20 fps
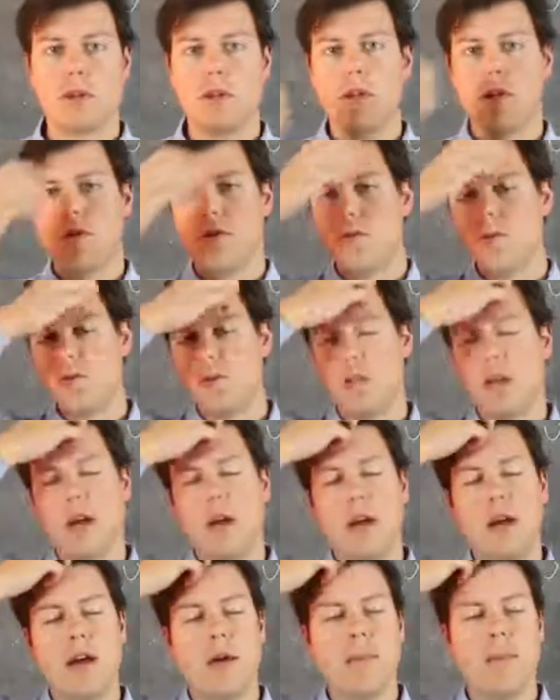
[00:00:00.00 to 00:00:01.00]
closed
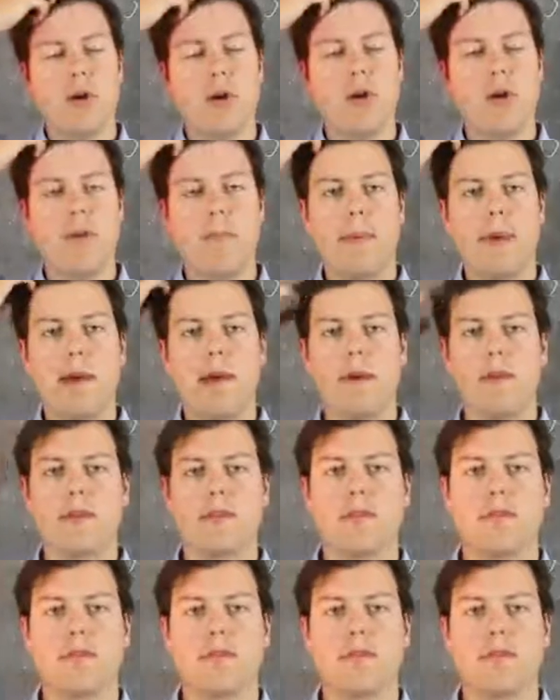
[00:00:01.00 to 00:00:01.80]
per barrel.